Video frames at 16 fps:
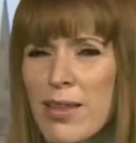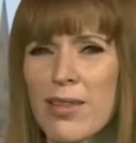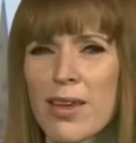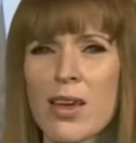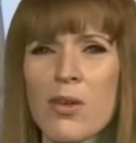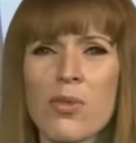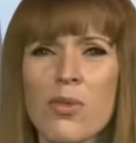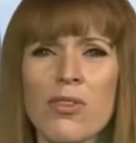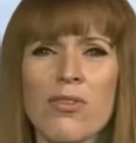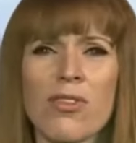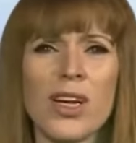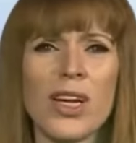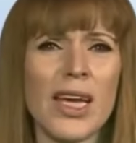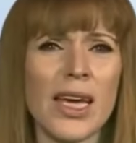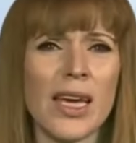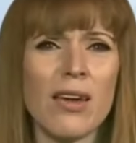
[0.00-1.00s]
says that he was
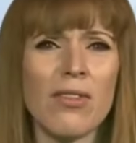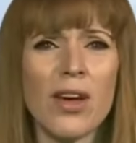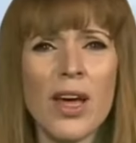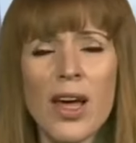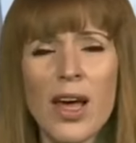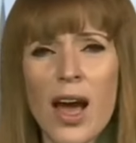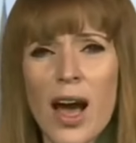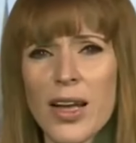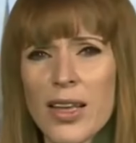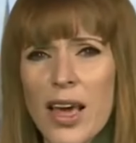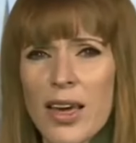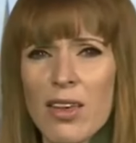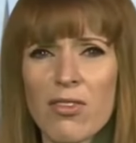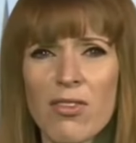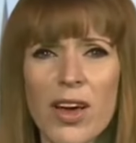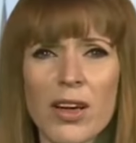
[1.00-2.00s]
for Leave, and
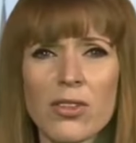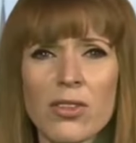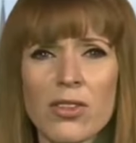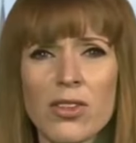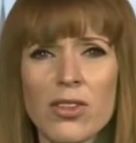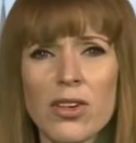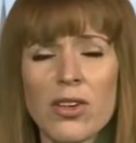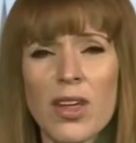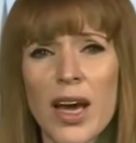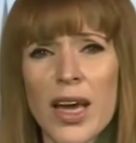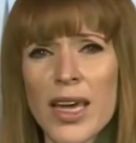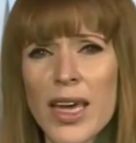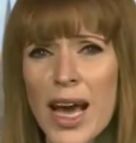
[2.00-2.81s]
yet he's failed to do that.